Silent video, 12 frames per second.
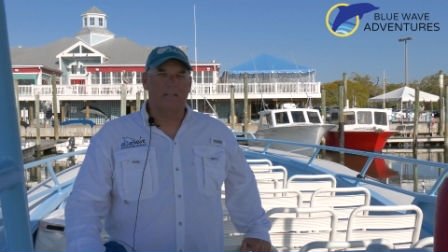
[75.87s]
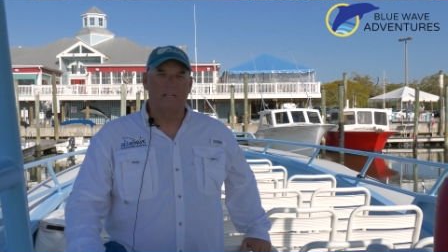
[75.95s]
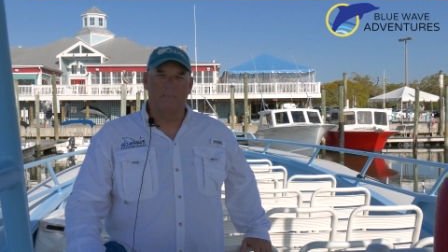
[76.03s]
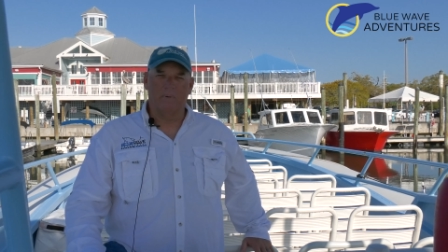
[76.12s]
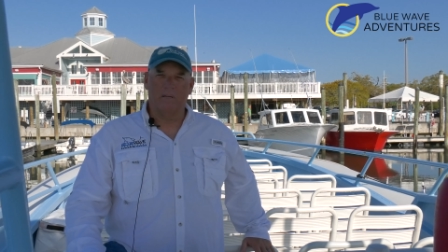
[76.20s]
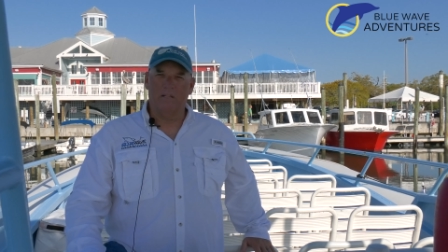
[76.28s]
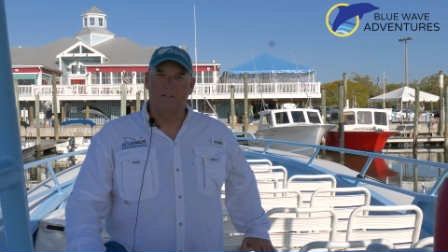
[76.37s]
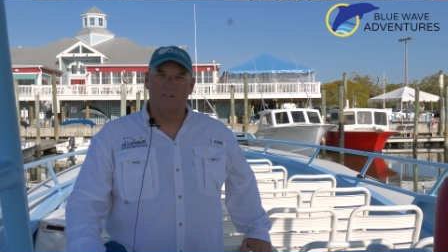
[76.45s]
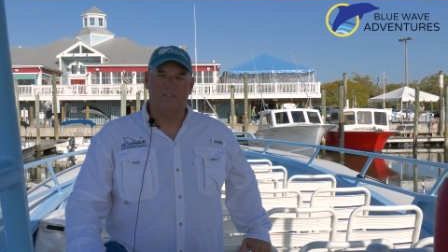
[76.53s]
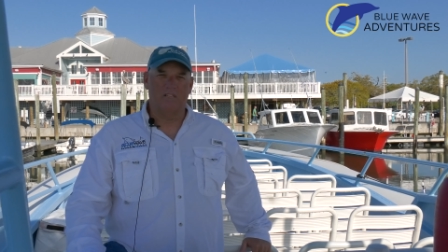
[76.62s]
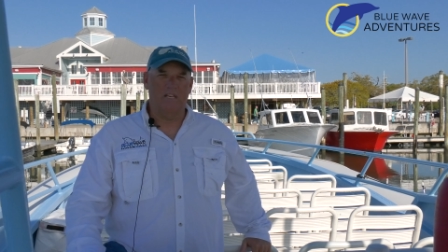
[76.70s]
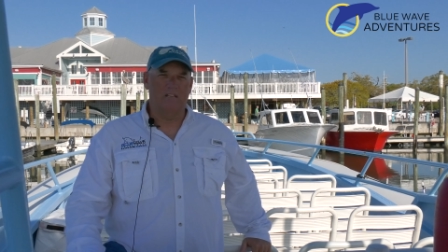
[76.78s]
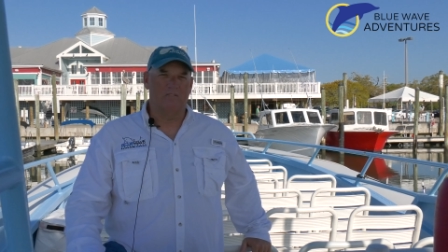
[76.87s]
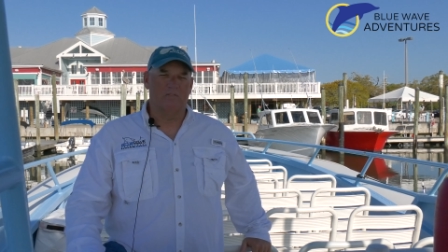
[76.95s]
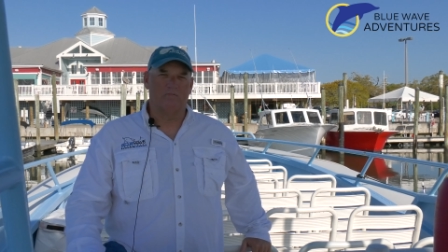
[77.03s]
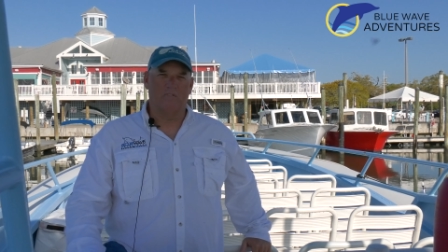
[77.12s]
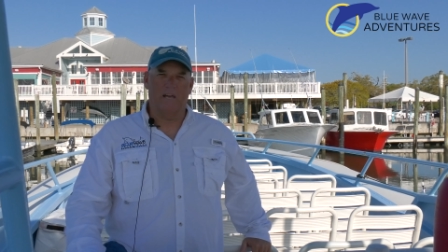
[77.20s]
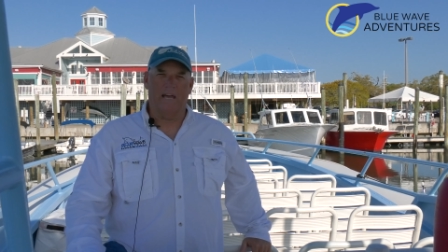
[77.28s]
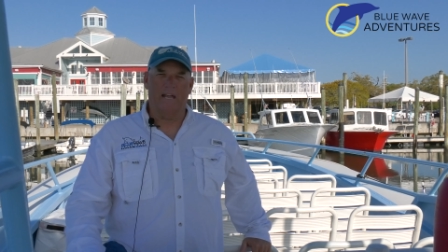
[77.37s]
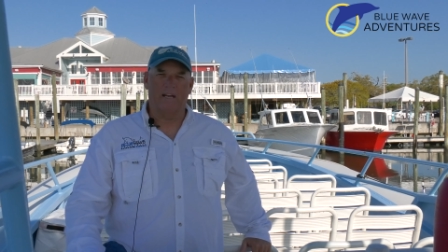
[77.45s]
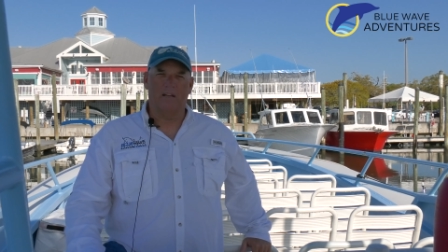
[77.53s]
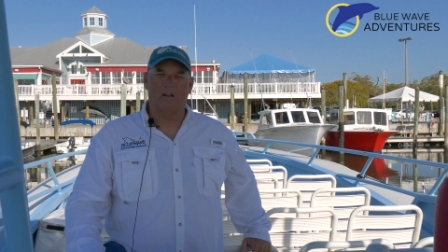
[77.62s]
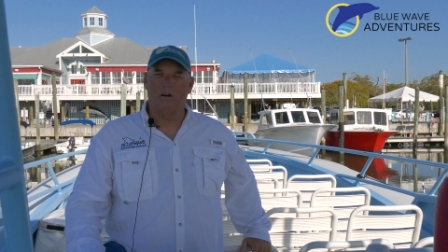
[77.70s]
Typically the seas are flat and